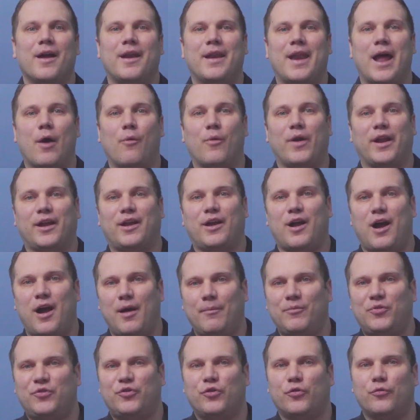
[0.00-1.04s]
Now, when it
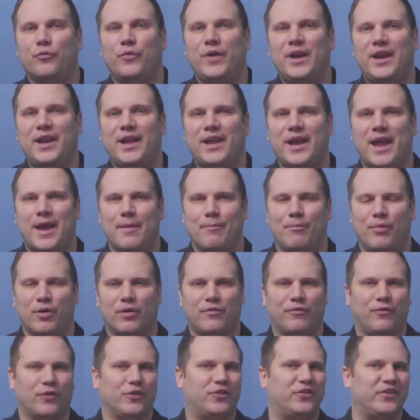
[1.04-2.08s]
comes to reading a
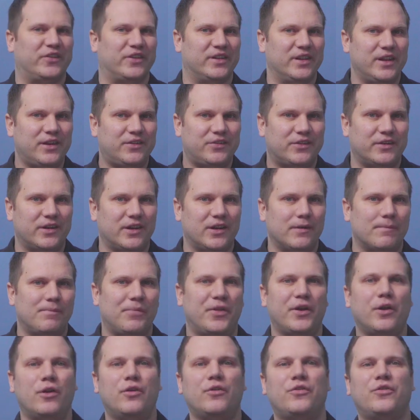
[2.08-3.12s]
book versus listening,
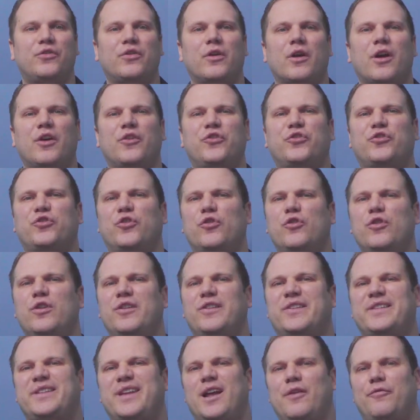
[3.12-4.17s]
there's a
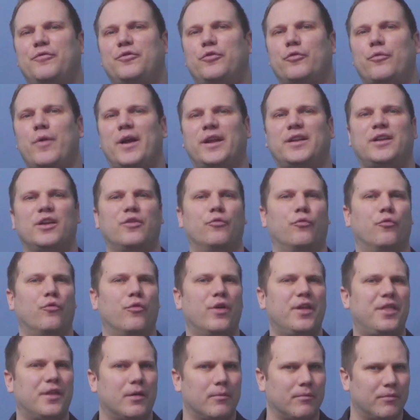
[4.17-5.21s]
certain self-directed
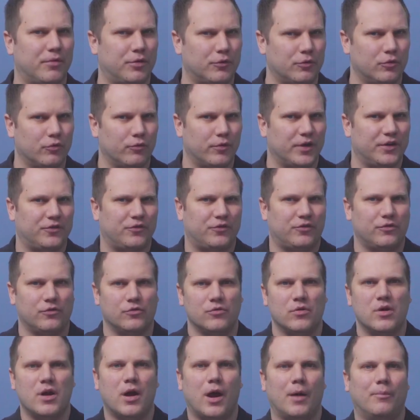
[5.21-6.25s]
rhythm through which you
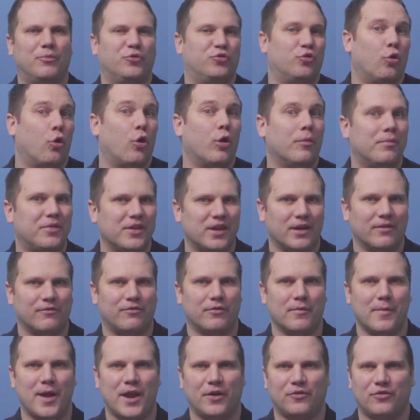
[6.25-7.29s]
absorb the
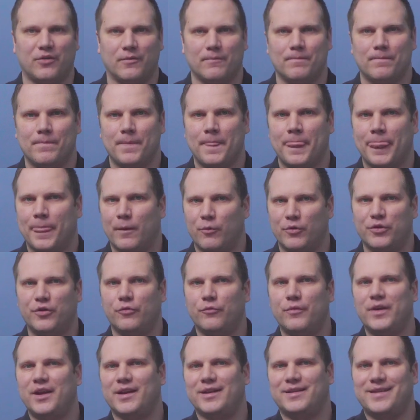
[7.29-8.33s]
information. When you're
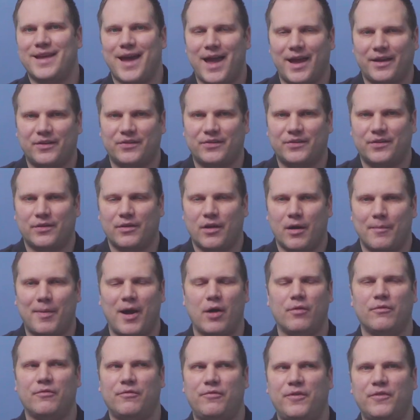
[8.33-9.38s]
reading text,
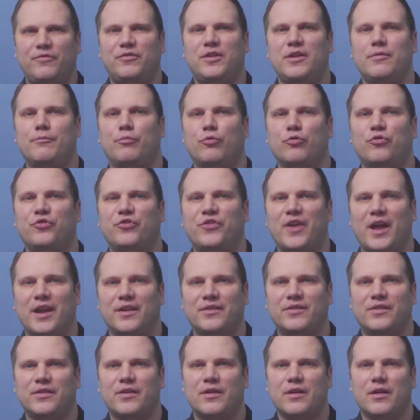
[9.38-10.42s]
about
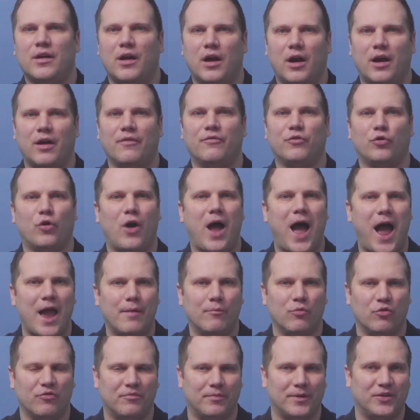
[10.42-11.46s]
15% of your eye
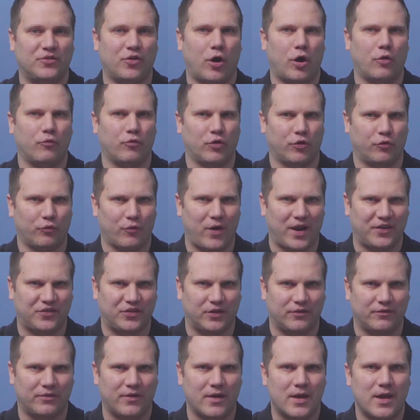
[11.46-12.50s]
movements are
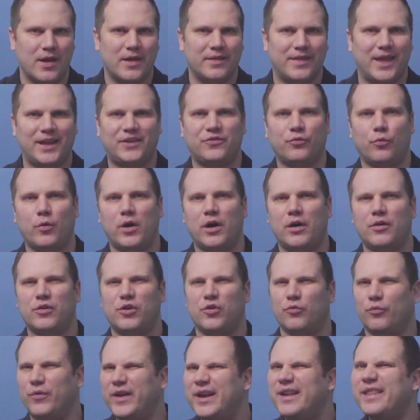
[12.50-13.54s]
regressive. That's where
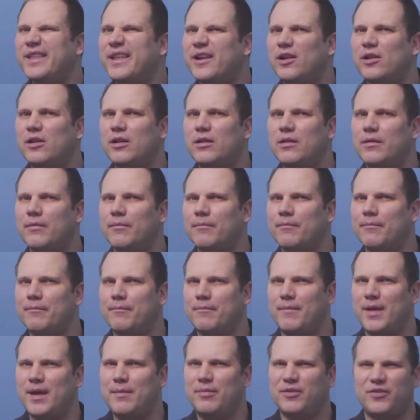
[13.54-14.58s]
you read a little,
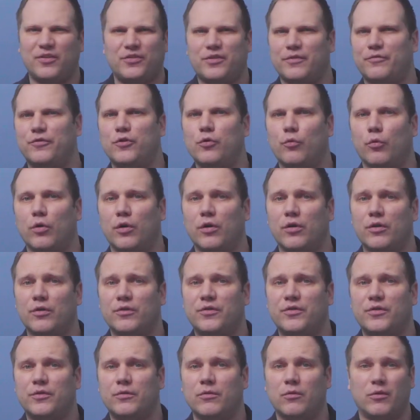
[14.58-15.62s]
maybe just a few
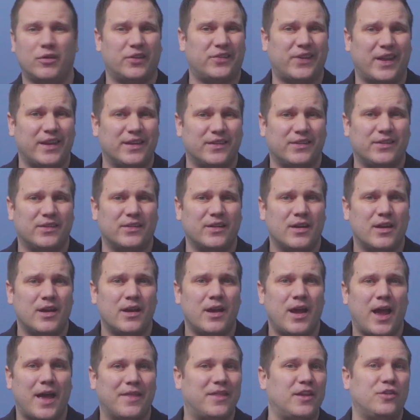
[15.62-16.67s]
words or a sentence,
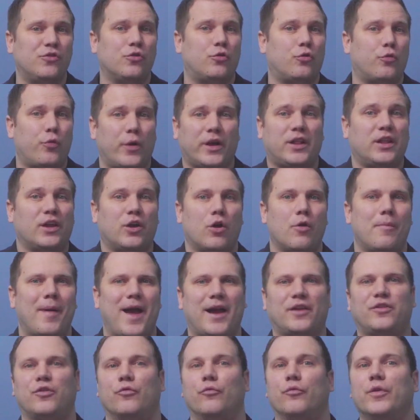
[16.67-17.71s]
and then you quickly go
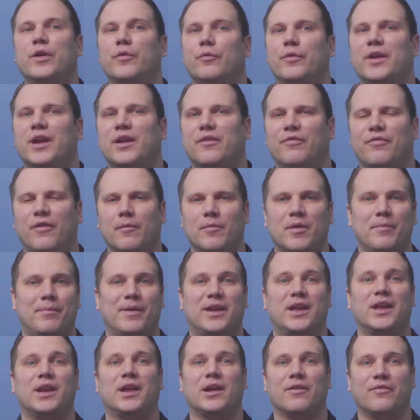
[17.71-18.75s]
back to reread from the
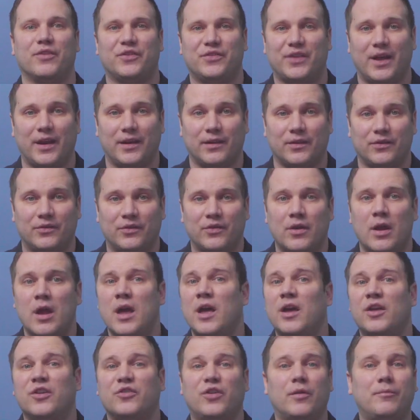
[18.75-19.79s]
beginning of the sentence.
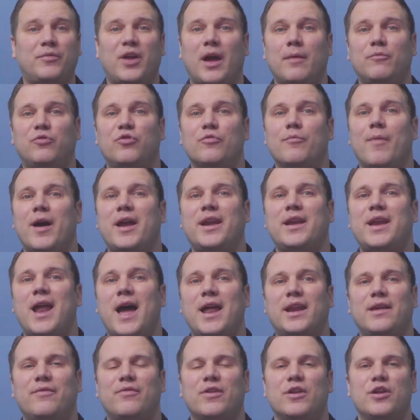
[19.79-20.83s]
Sometimes you might
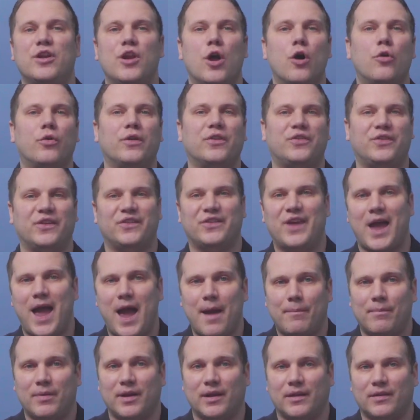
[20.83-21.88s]
not even notice it's
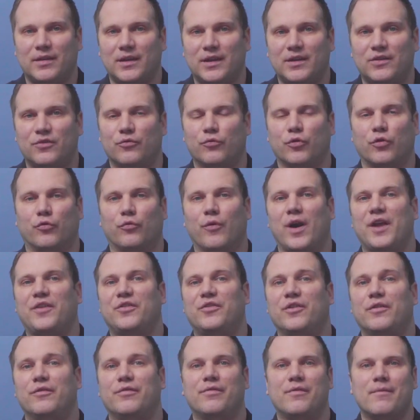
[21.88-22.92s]
happening, these
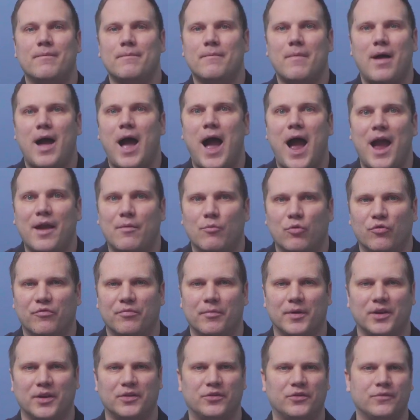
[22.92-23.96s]
regressive eye
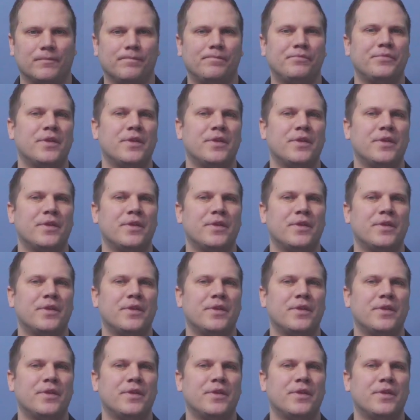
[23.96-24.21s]
movements.